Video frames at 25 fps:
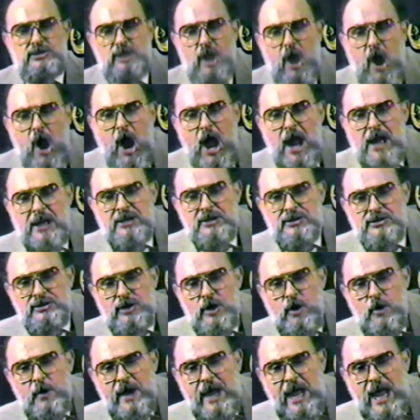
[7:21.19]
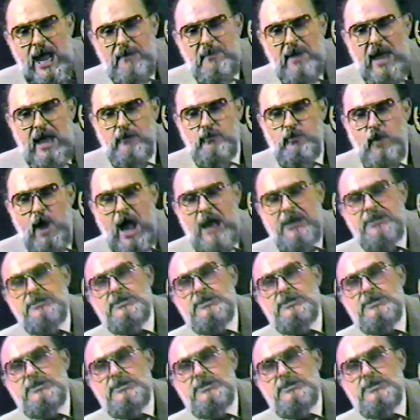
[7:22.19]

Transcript: joined to him in one